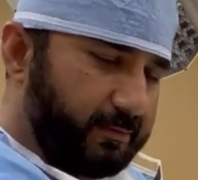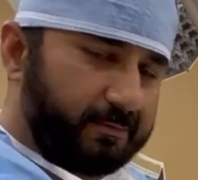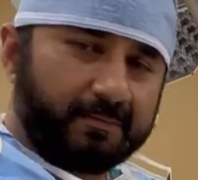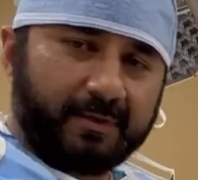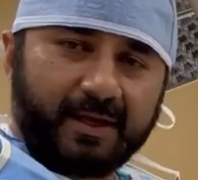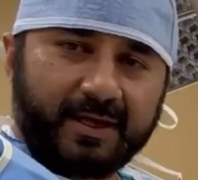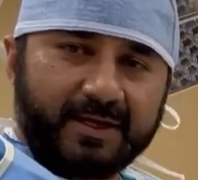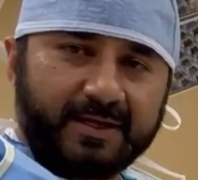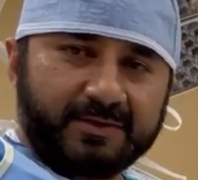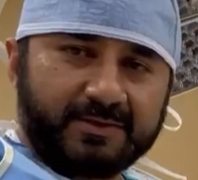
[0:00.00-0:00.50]

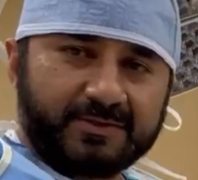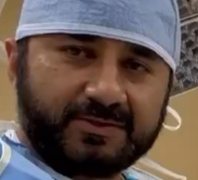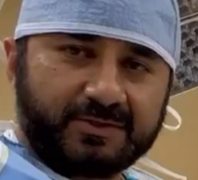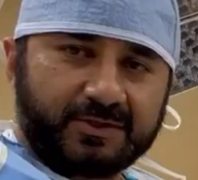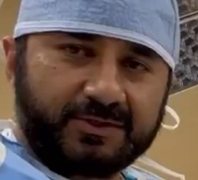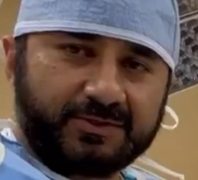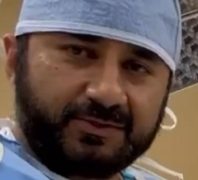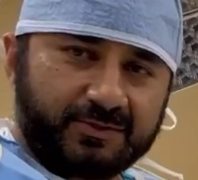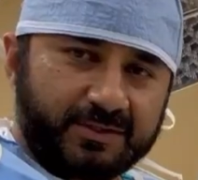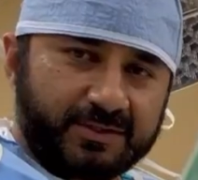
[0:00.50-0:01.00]
any other
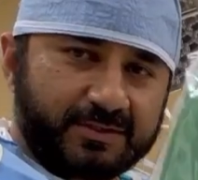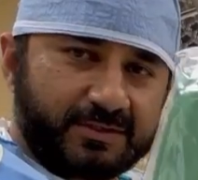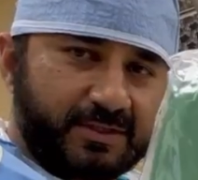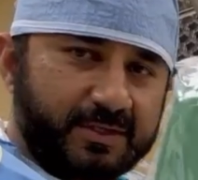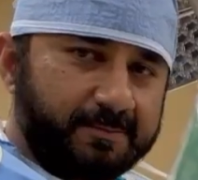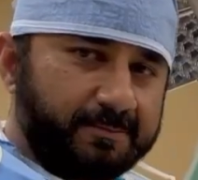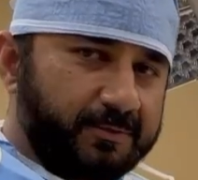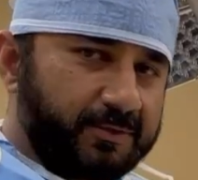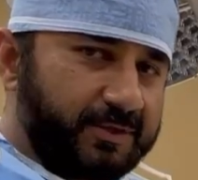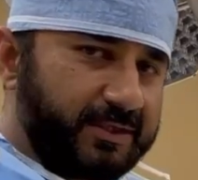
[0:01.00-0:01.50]
surgeries, they
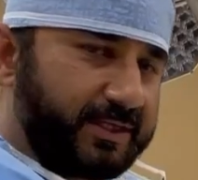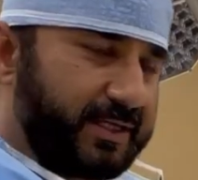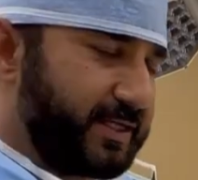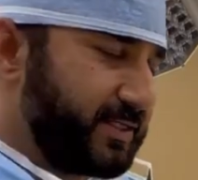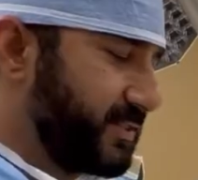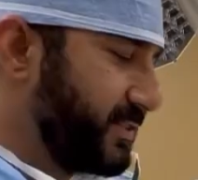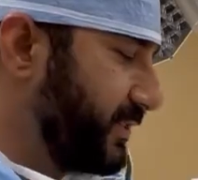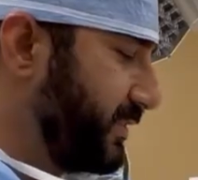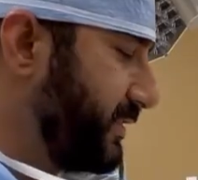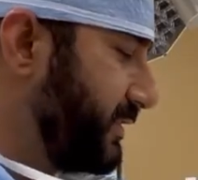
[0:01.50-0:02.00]
put the
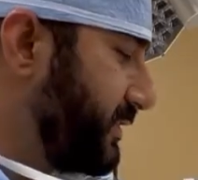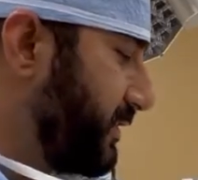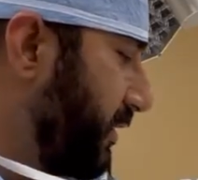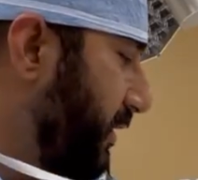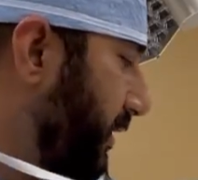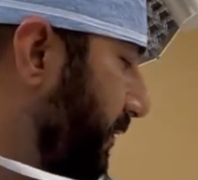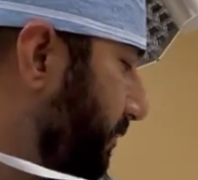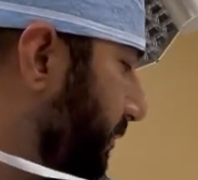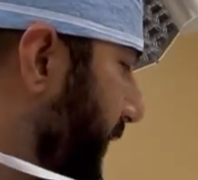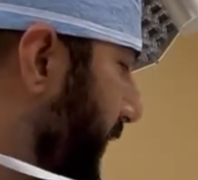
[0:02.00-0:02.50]
SCDs
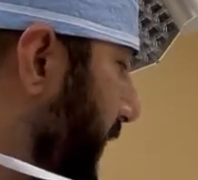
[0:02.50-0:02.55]
on.